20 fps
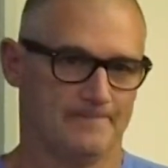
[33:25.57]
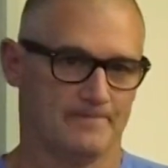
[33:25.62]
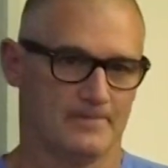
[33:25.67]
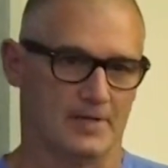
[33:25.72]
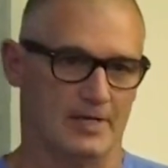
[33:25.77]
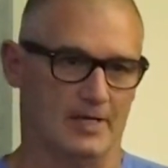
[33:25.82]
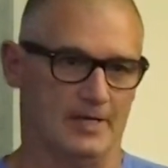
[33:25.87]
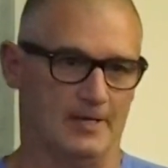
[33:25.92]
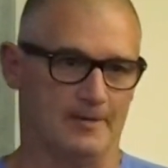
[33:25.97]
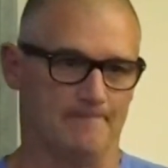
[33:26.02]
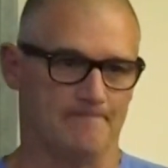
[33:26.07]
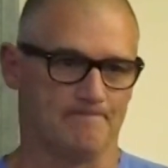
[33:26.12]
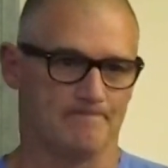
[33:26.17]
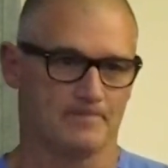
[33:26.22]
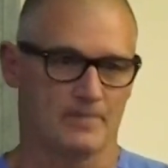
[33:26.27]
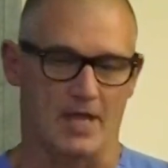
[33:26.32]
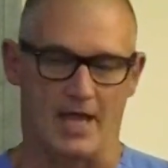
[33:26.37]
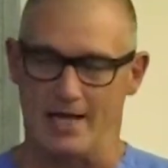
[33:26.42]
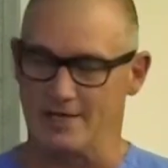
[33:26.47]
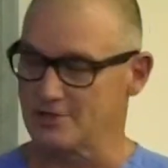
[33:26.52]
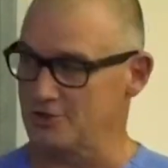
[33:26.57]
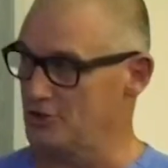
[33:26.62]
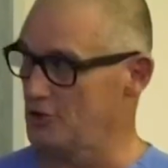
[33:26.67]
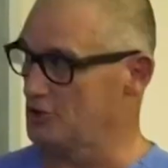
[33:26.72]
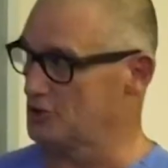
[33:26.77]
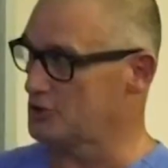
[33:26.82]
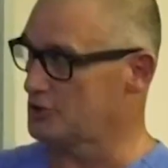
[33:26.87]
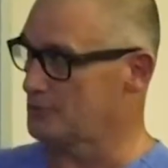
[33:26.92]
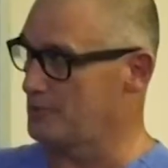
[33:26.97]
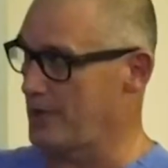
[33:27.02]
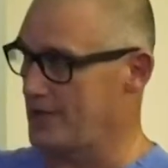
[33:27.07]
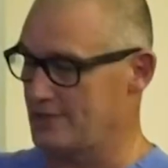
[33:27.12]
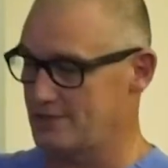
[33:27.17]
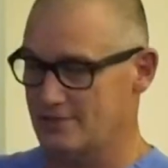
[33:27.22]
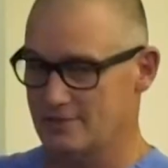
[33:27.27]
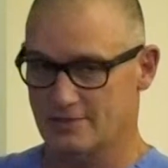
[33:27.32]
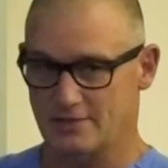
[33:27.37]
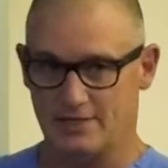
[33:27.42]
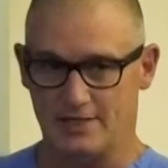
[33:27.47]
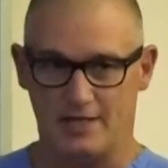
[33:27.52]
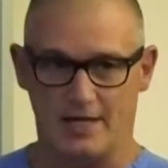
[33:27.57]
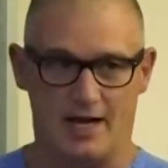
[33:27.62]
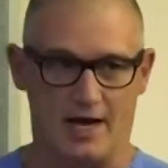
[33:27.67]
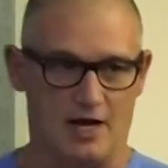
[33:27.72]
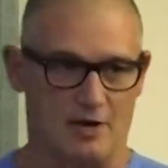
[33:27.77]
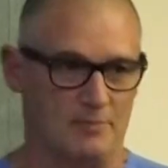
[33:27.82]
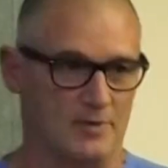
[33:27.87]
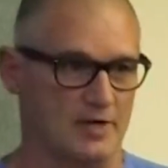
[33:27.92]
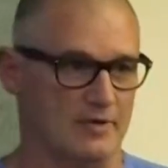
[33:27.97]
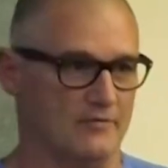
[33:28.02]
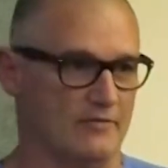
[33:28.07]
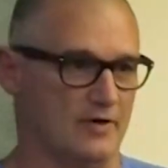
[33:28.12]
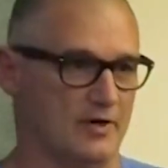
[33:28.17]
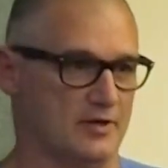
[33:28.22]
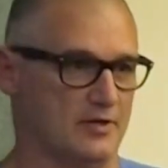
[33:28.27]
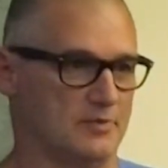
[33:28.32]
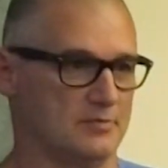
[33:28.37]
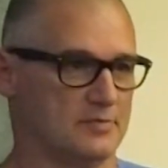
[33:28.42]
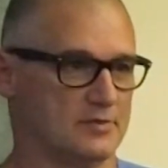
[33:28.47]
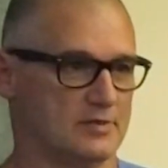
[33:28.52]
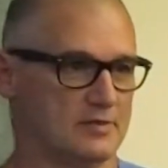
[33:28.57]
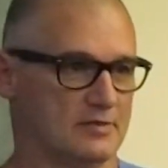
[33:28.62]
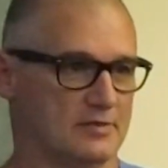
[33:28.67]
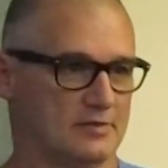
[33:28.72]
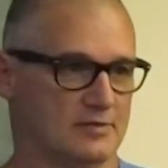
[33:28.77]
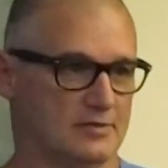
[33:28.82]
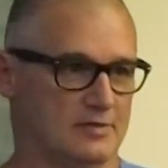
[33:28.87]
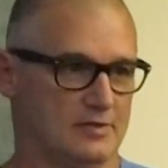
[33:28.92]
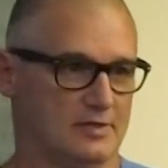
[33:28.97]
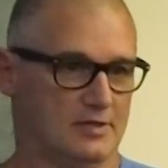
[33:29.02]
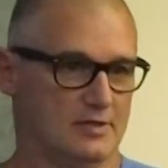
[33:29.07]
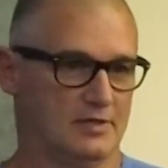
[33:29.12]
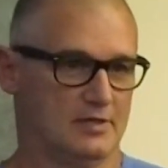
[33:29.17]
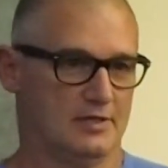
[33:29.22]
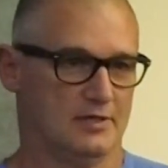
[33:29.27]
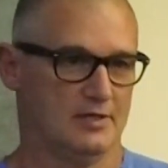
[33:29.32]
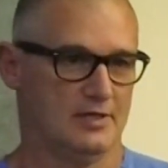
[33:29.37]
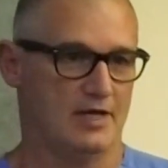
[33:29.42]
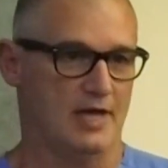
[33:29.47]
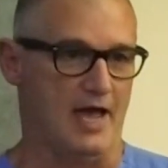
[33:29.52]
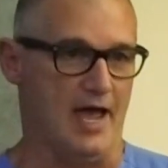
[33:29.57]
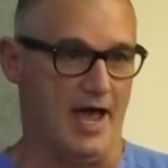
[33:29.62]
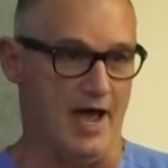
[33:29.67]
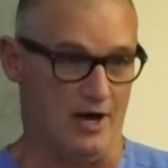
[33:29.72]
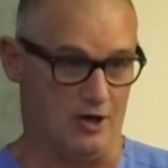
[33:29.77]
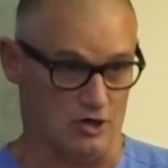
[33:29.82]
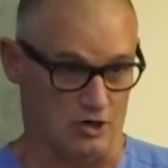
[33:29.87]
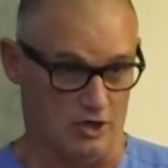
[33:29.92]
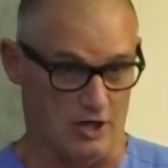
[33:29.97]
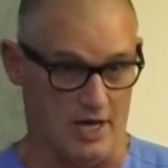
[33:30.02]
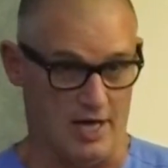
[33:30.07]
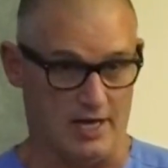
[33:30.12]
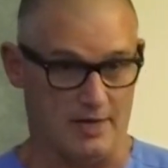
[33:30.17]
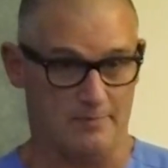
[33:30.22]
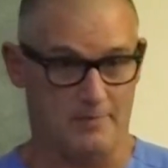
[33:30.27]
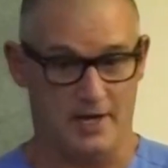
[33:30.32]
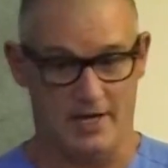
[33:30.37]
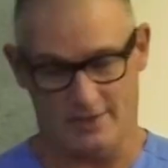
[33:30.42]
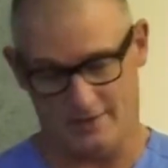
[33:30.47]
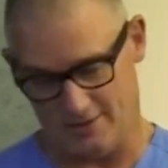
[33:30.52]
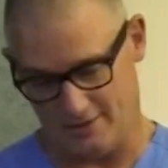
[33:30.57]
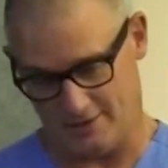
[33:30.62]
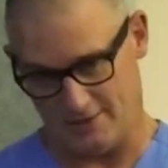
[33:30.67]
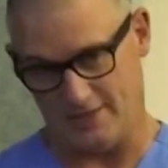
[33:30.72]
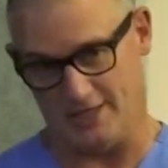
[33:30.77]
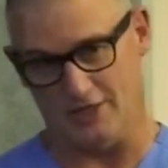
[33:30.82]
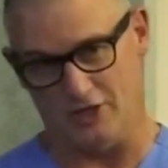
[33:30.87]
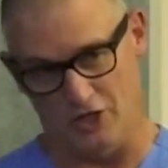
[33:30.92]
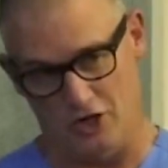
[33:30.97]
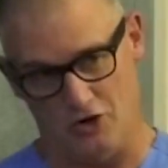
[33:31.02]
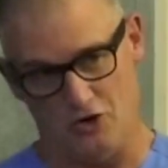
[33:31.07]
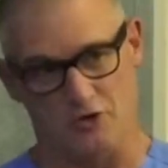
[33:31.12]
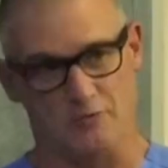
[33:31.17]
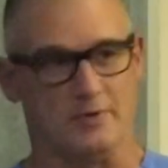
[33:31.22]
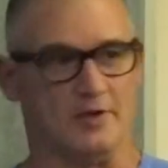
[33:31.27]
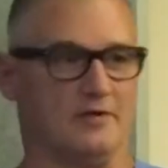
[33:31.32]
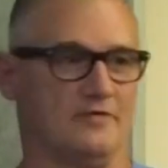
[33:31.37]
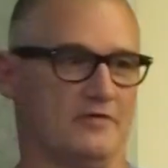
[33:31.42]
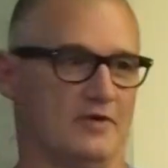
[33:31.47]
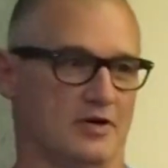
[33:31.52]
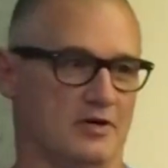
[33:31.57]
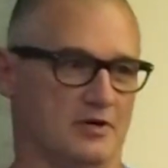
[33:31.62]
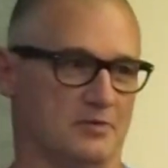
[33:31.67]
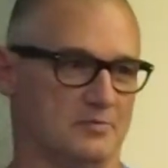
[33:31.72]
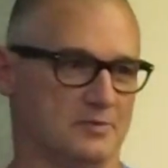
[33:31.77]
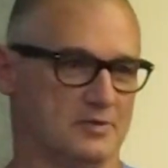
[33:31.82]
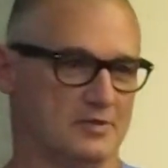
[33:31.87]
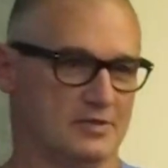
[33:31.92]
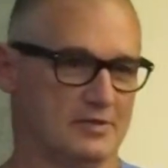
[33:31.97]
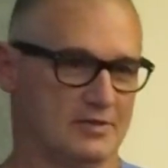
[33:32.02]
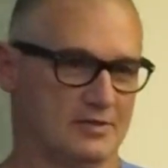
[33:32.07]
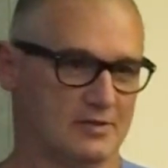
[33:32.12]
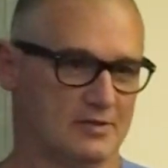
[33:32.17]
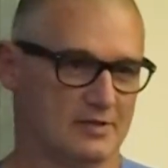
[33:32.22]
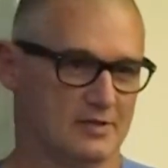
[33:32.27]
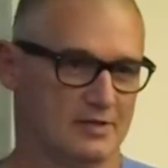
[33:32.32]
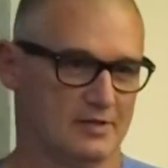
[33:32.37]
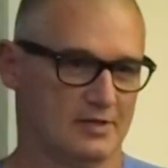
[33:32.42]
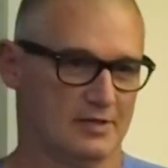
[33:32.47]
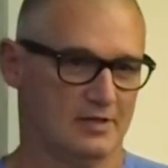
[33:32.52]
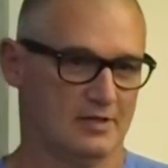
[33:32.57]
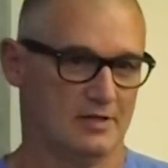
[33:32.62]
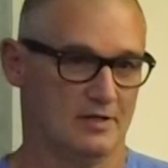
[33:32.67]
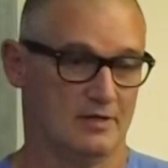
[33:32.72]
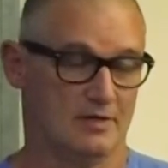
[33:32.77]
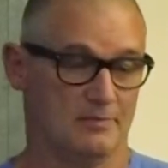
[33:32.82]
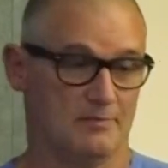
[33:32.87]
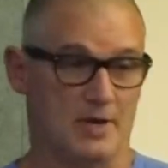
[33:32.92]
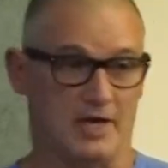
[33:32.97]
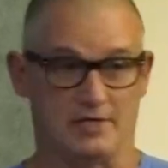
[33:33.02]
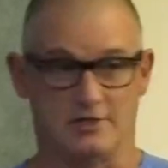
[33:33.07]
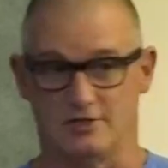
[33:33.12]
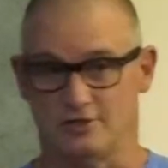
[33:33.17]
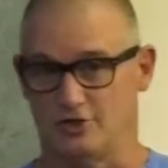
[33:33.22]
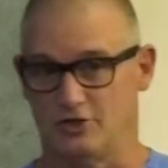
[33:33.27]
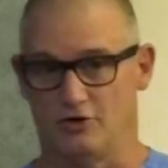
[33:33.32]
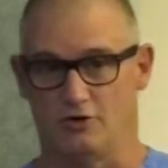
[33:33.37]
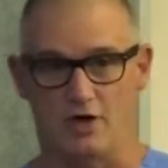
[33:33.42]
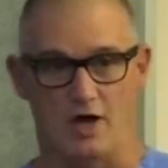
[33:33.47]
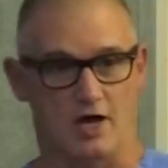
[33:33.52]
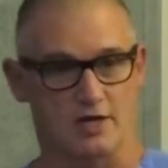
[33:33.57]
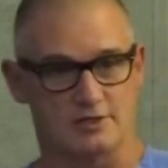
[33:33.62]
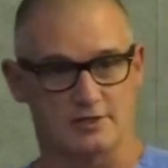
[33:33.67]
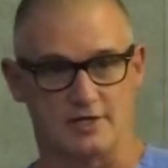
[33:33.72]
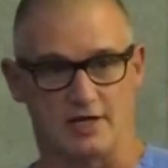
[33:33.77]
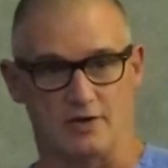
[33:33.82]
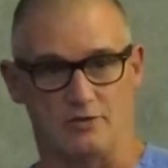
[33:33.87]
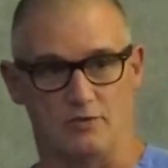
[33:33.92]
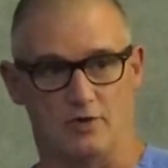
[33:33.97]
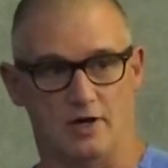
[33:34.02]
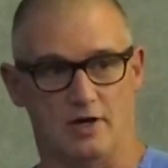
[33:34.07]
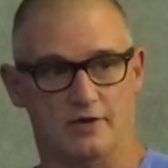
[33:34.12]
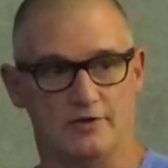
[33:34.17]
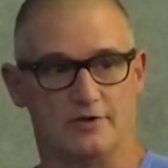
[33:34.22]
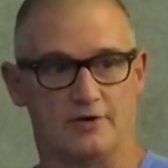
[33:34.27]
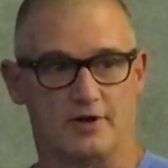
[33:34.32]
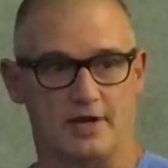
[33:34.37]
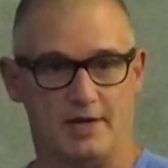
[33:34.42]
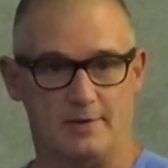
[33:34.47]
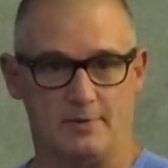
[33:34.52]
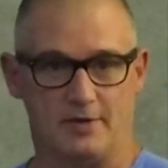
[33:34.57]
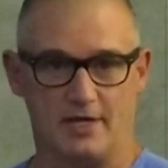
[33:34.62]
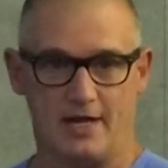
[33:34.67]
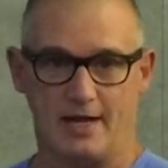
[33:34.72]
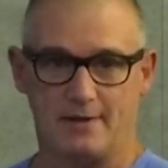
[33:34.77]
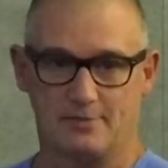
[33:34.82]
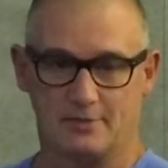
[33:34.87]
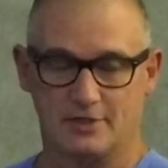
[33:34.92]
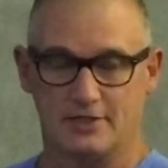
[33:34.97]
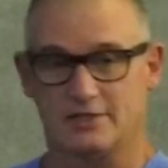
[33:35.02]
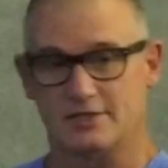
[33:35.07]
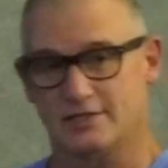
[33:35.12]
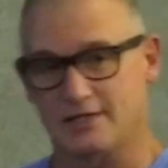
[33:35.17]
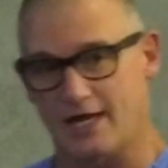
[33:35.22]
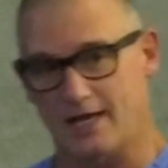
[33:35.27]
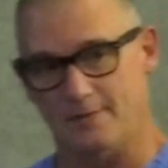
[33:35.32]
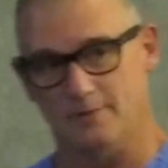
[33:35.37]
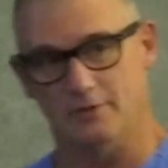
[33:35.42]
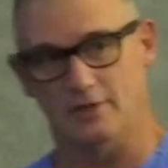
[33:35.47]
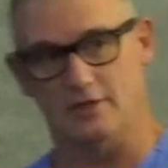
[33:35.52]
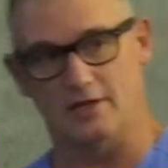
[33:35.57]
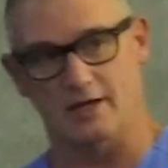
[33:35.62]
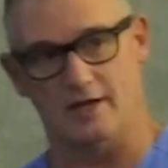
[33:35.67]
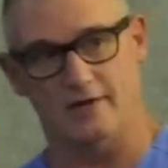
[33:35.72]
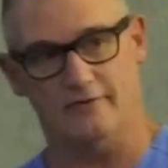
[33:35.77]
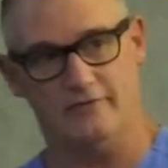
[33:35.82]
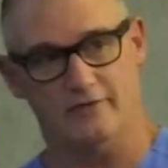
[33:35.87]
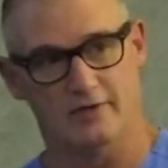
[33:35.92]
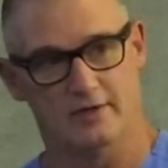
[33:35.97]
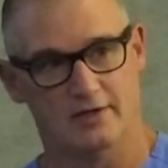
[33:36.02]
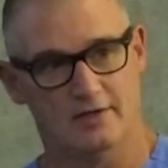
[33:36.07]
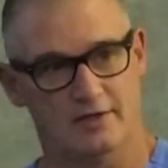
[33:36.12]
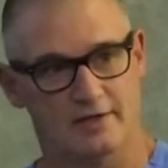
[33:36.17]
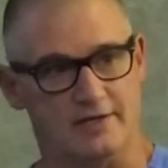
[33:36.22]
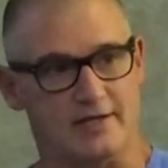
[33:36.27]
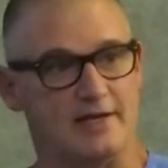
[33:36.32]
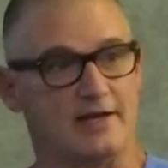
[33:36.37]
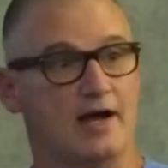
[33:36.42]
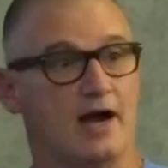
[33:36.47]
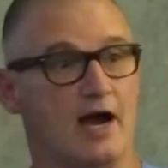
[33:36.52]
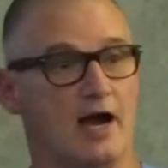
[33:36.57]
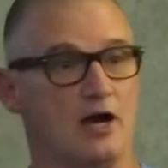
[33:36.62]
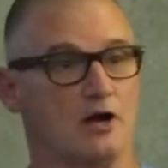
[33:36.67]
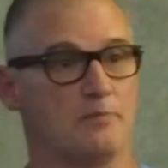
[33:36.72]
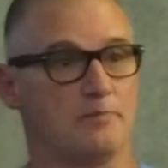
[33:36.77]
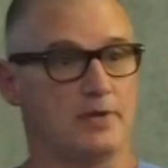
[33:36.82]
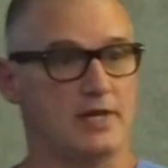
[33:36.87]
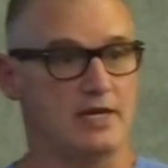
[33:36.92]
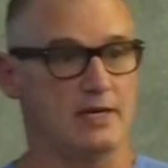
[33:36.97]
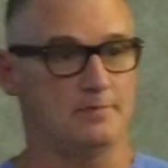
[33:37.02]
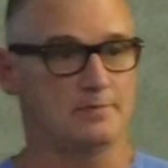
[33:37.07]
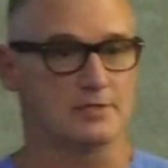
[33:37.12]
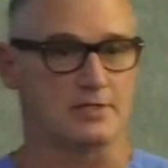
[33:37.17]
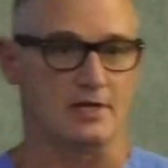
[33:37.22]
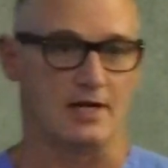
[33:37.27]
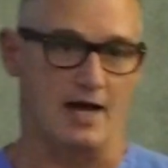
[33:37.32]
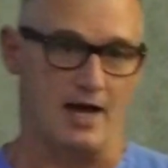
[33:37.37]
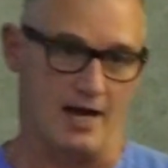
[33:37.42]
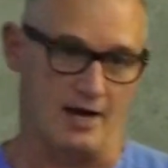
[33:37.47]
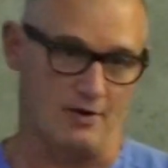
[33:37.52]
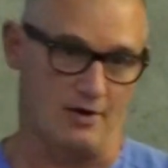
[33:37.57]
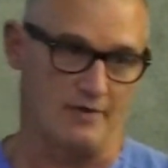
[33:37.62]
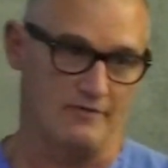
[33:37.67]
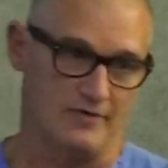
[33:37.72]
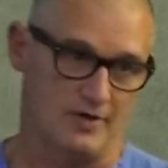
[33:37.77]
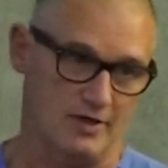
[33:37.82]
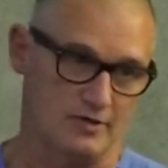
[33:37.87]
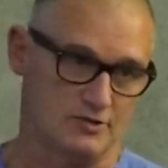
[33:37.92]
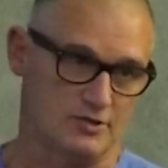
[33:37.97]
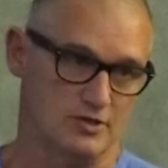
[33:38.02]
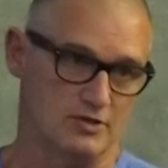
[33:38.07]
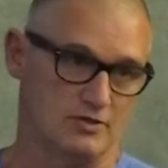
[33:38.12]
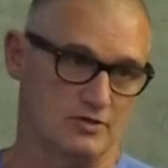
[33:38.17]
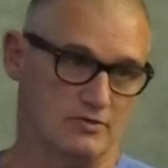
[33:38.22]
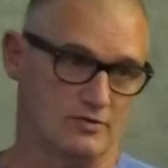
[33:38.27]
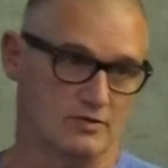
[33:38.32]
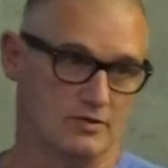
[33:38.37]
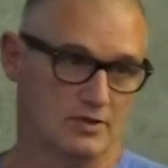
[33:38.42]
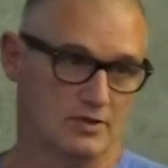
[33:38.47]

Acidosis patients need higher minute volumes. Alkalotic patients need lower minute volumes. Patients don't oxygenate well that are hemodynamically stable enough need higher PEEPs and higher FiO2.